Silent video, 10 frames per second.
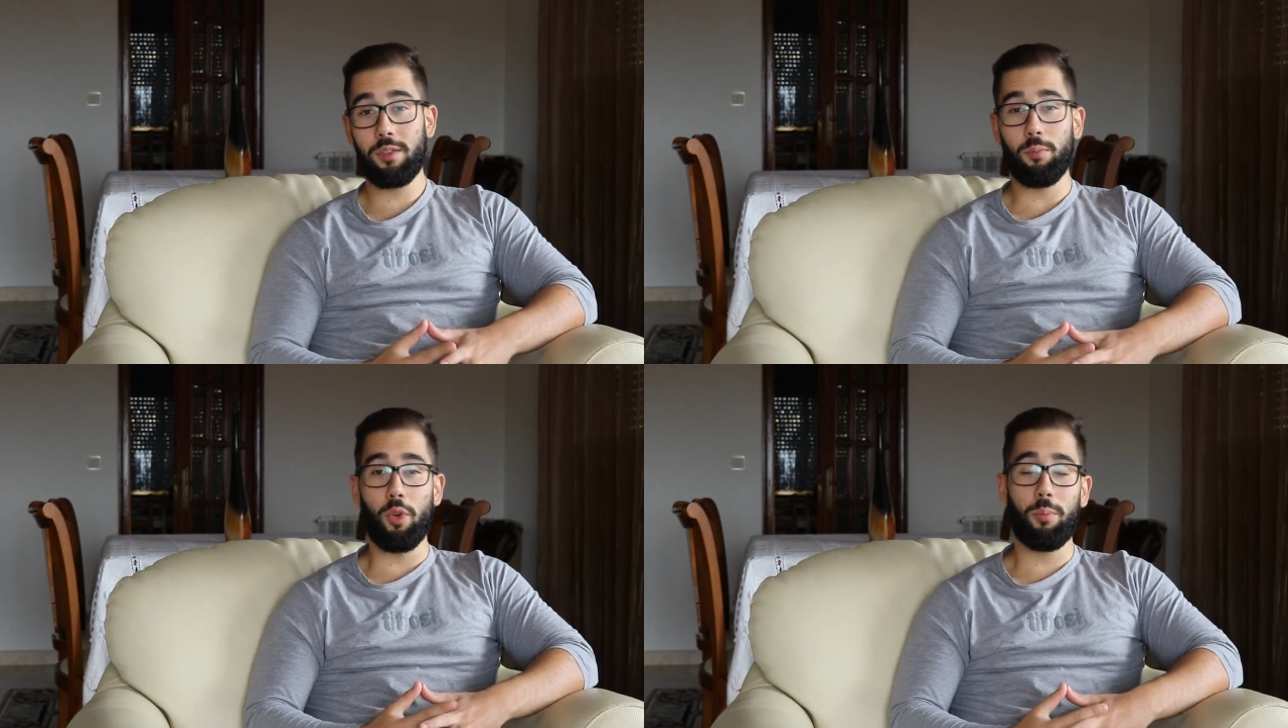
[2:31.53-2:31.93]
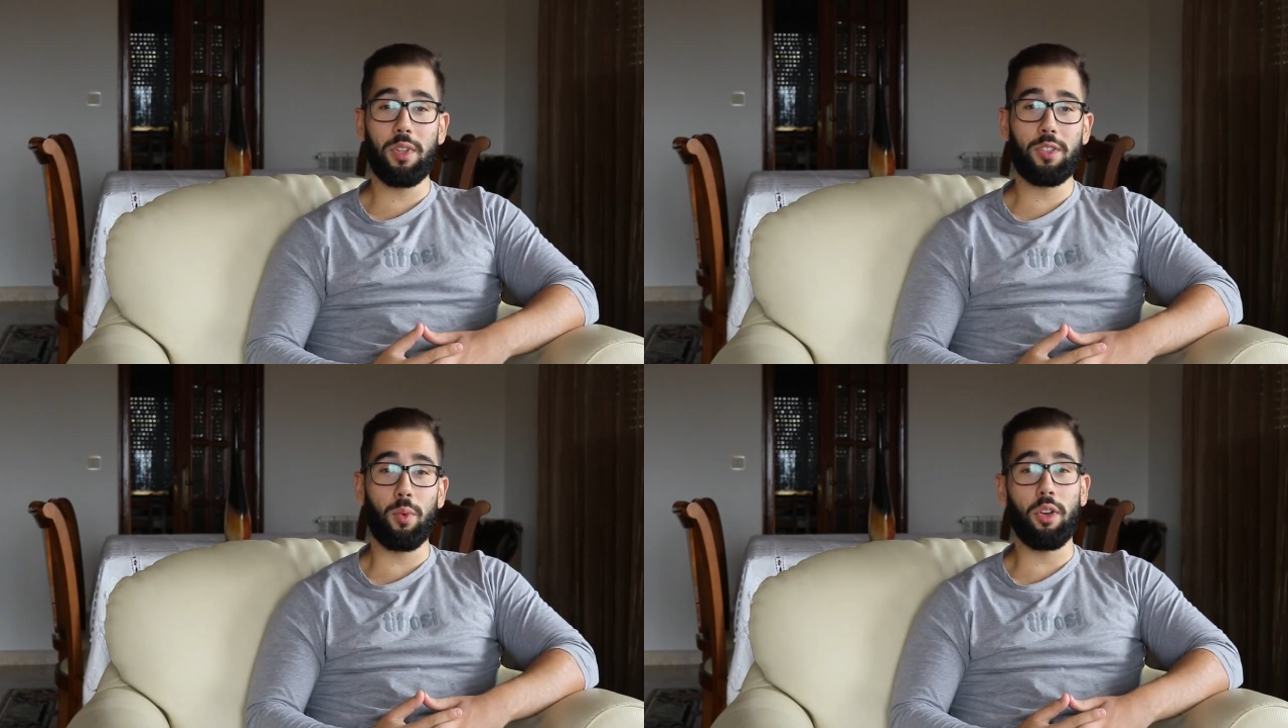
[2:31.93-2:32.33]

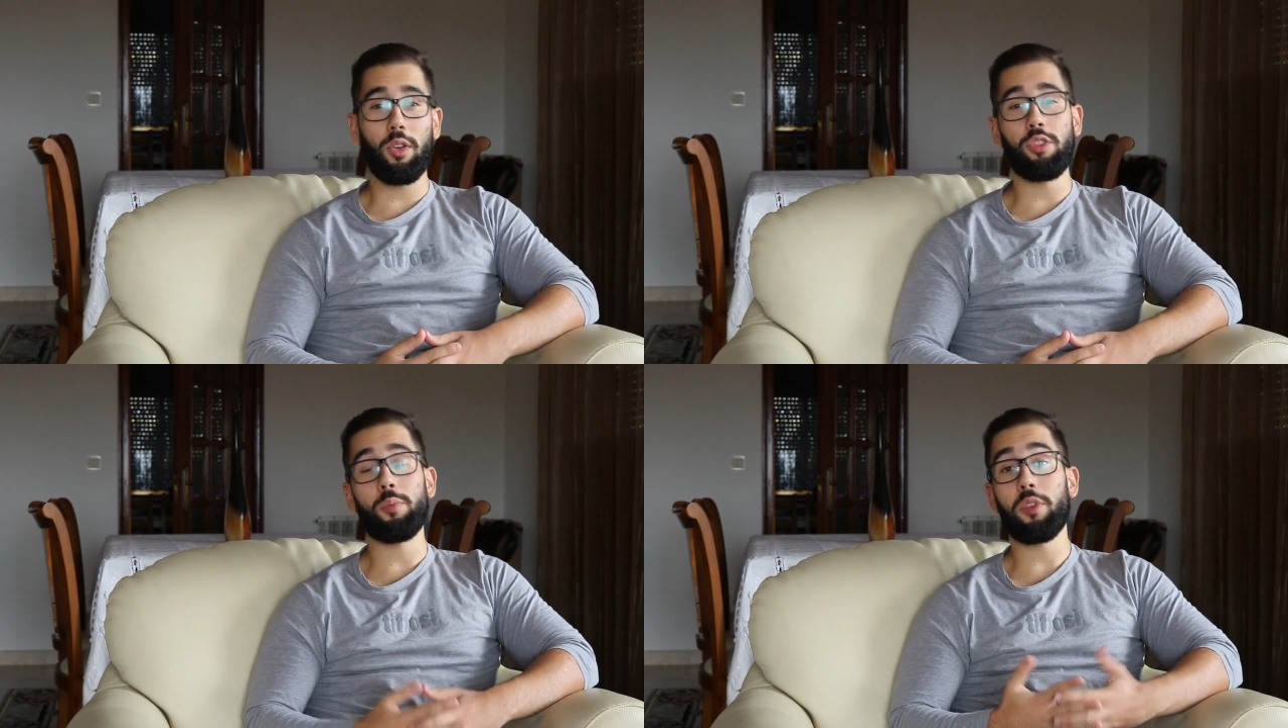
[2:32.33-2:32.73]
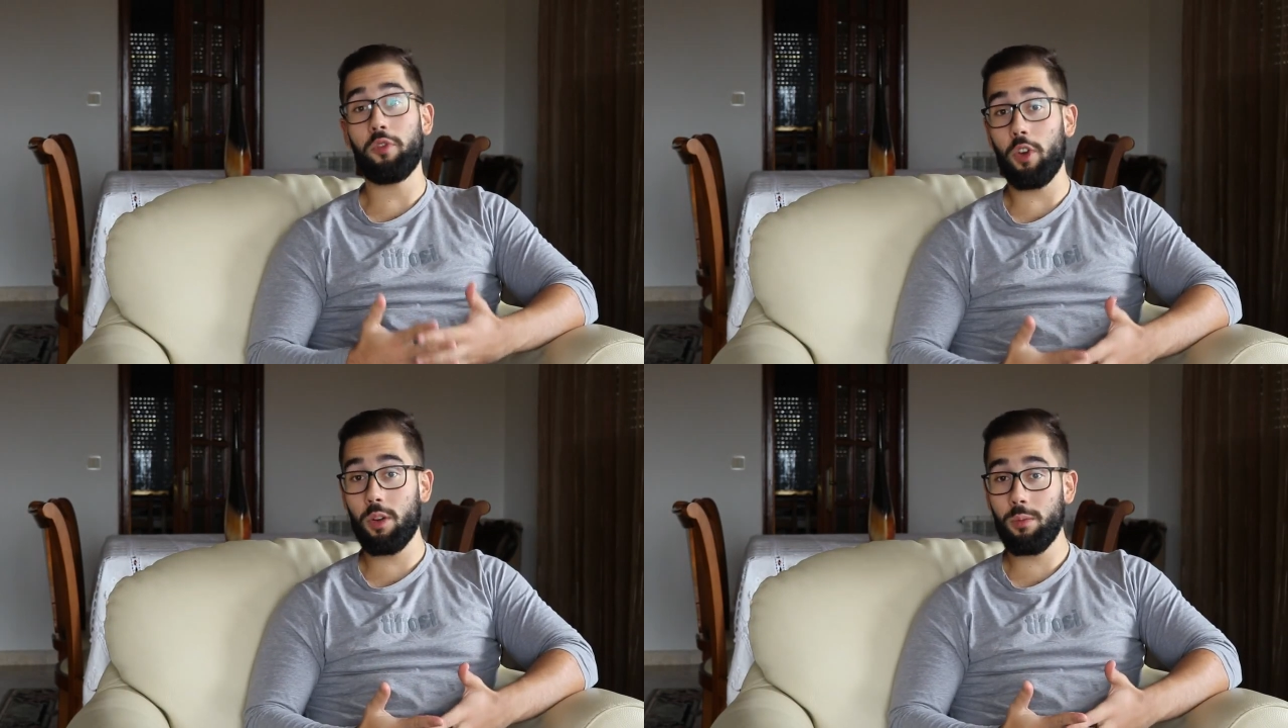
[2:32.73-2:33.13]
movement we're going to
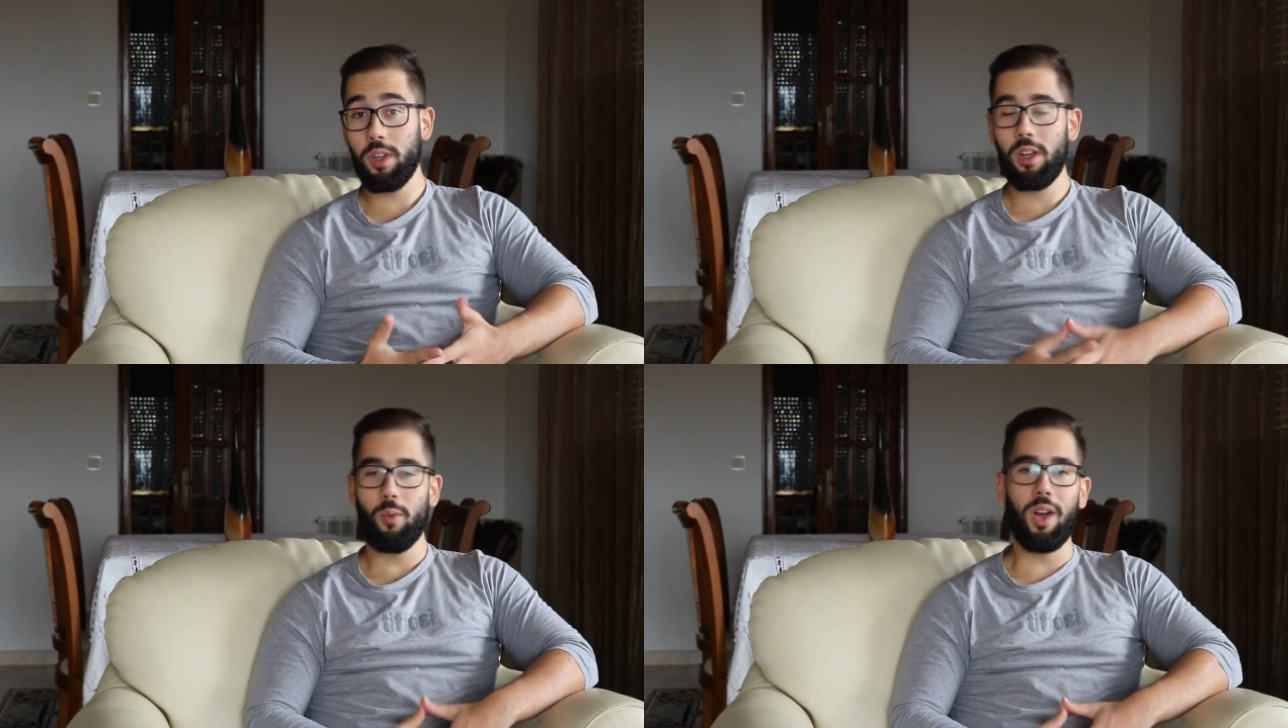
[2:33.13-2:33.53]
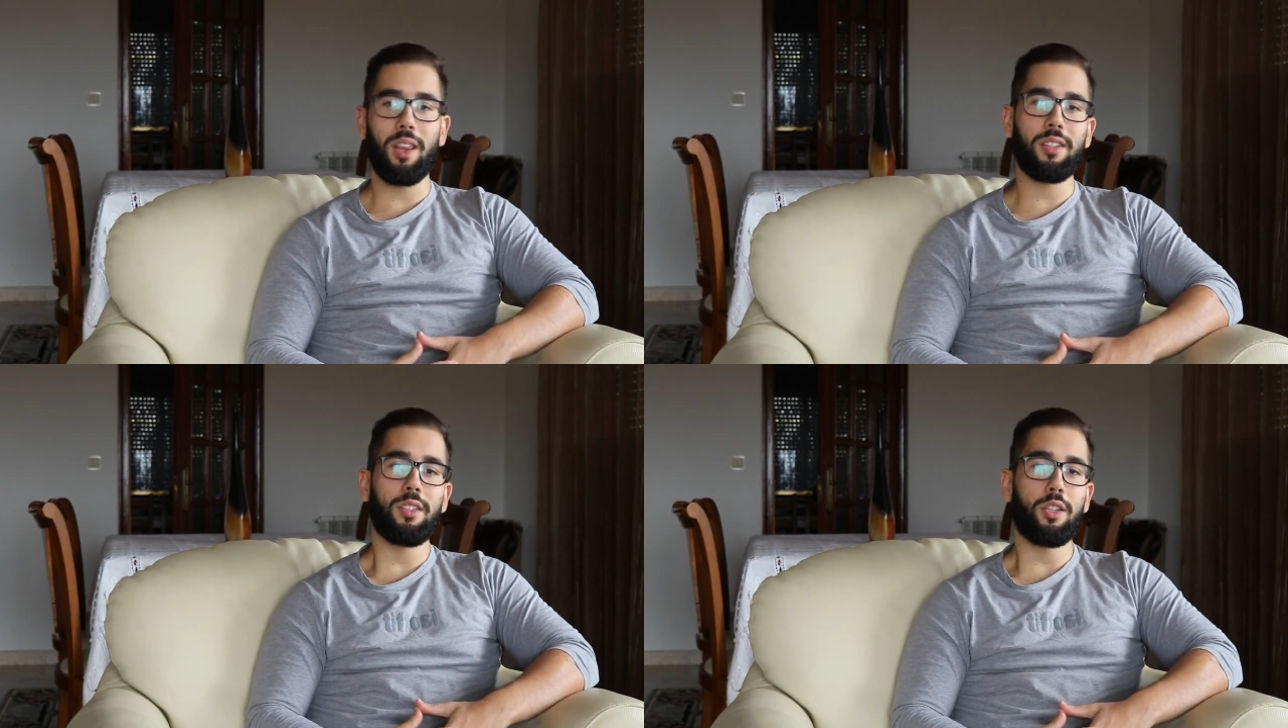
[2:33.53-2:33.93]
perform while
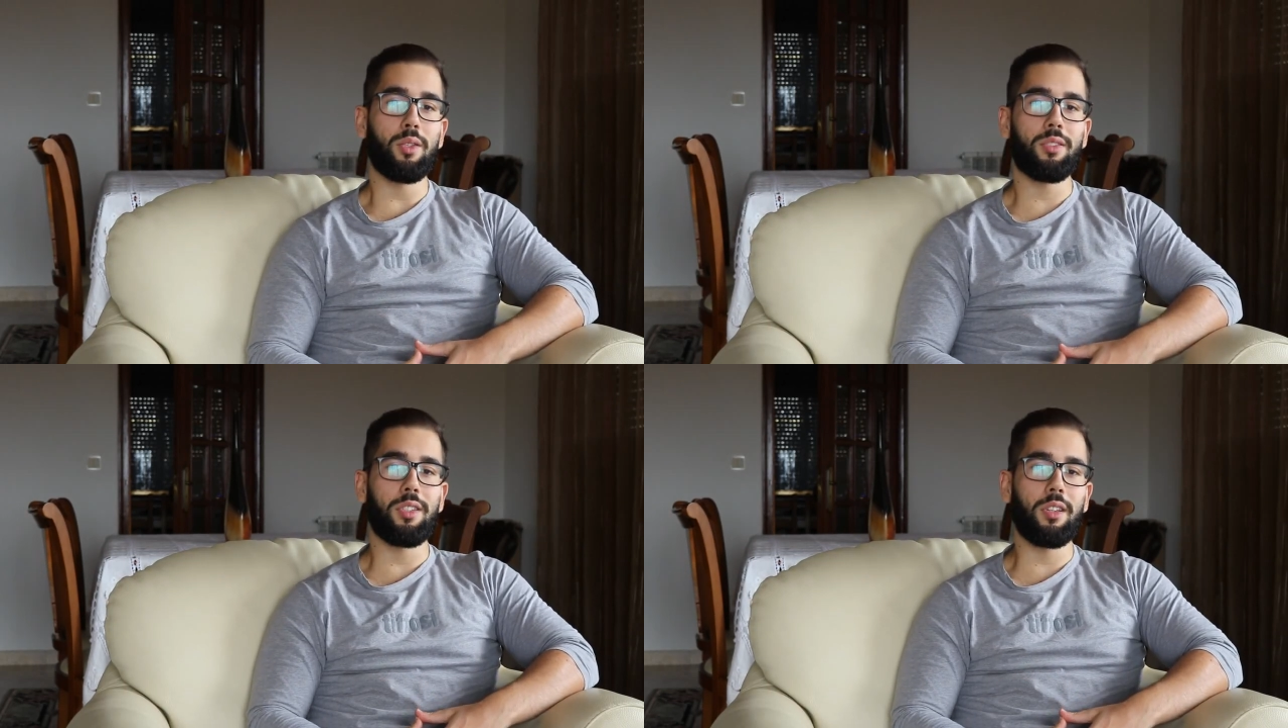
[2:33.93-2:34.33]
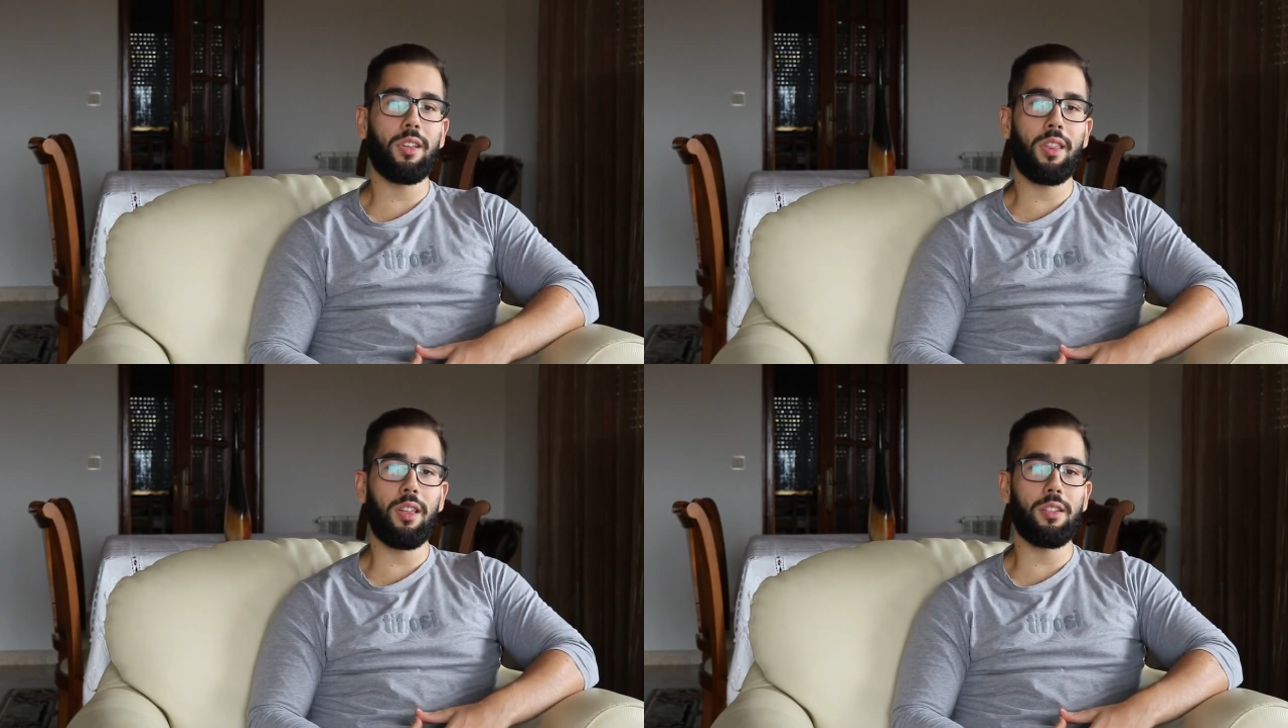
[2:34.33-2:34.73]
executing
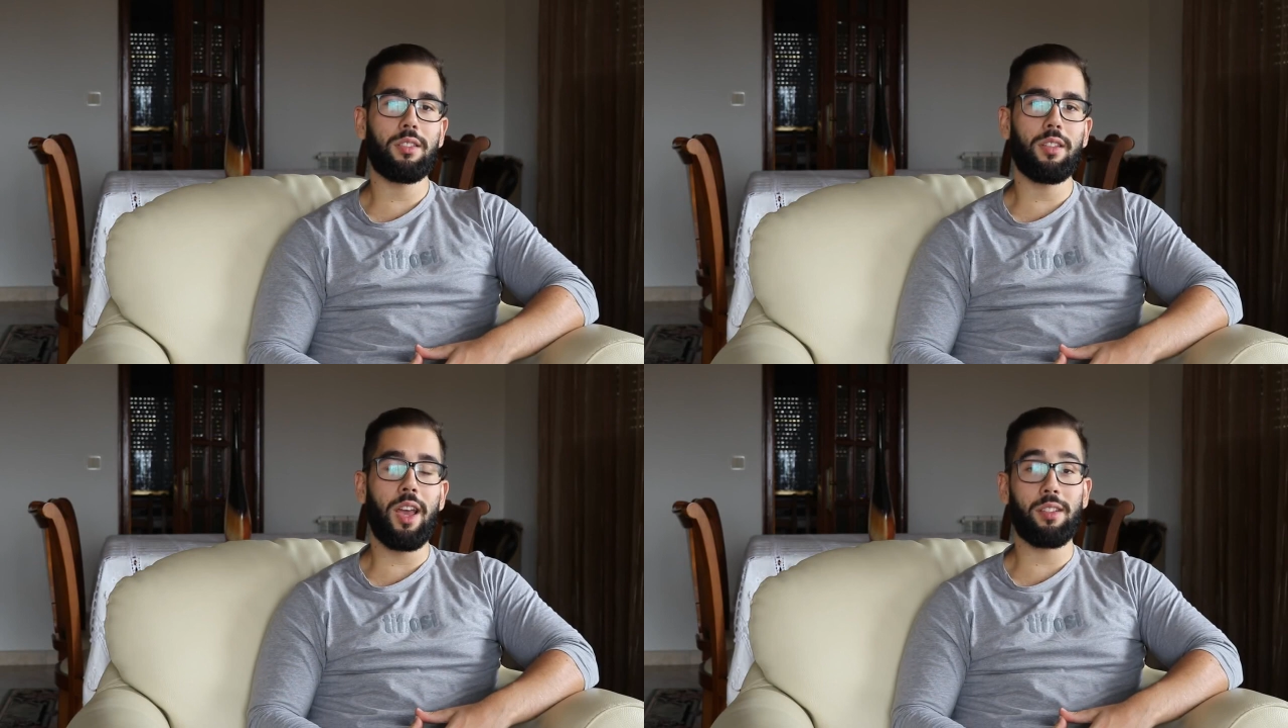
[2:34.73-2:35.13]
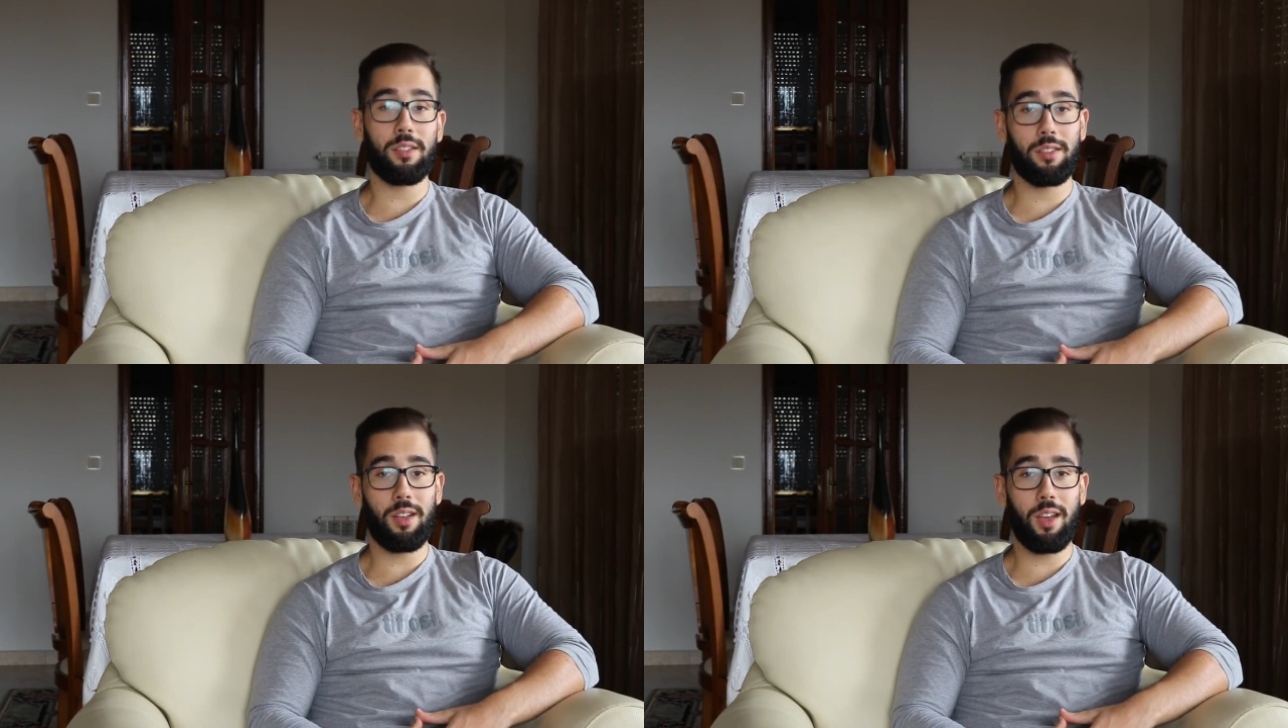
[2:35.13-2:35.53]
this
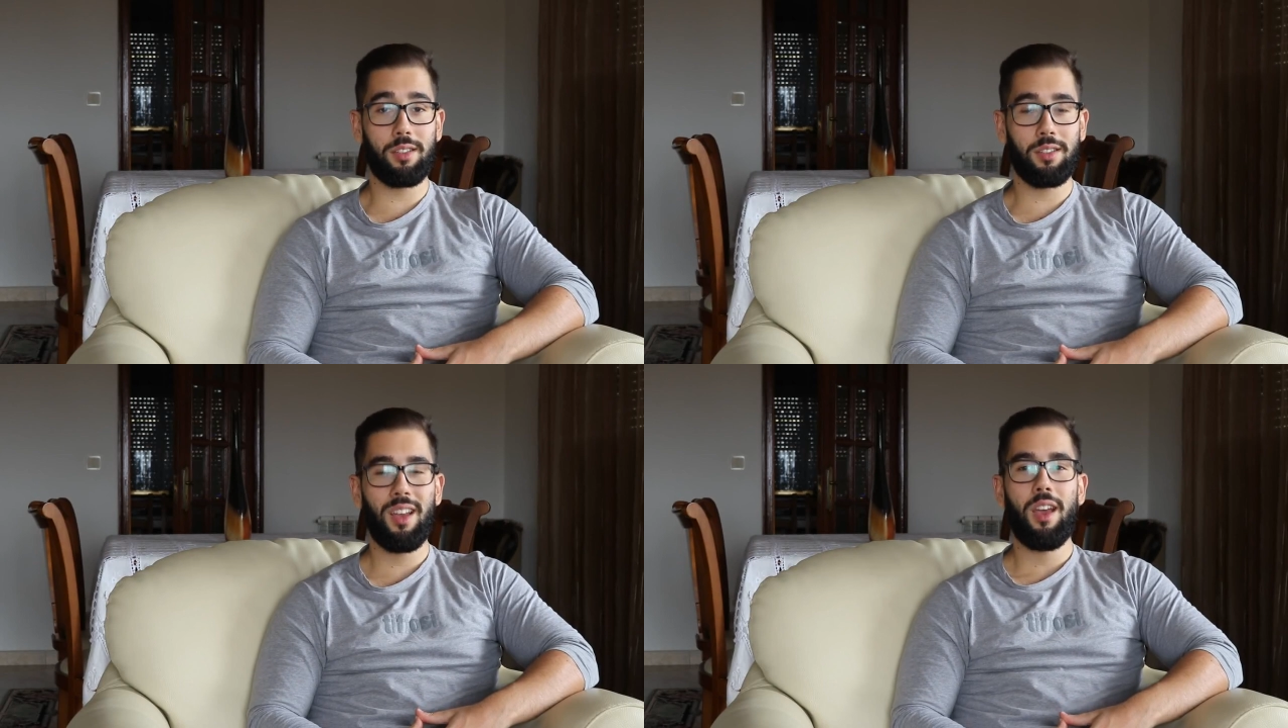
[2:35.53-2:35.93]
exercise